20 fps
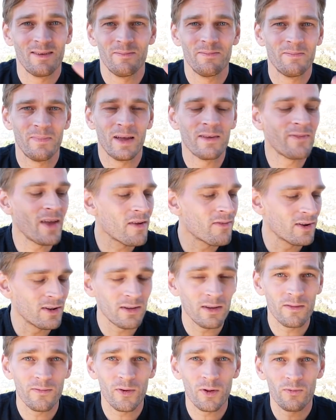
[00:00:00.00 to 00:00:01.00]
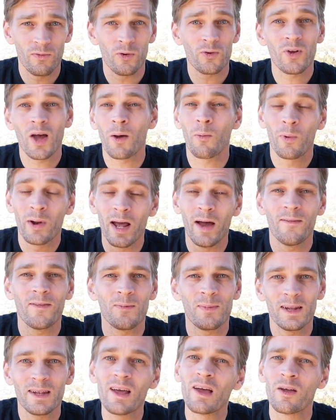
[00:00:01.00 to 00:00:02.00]
My favorite Indian food of all time would have to
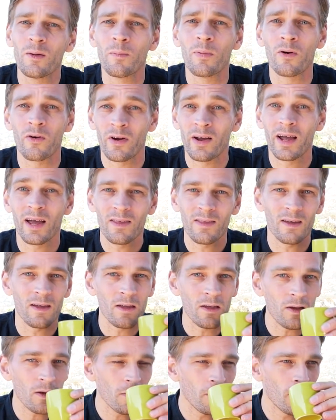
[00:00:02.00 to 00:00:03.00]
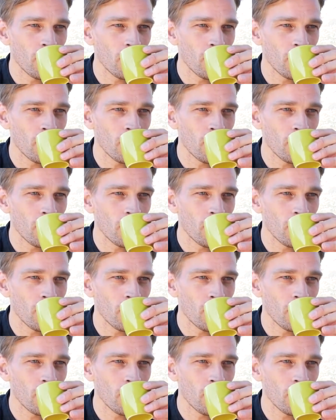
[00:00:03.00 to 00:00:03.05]
be dahi puri, I think.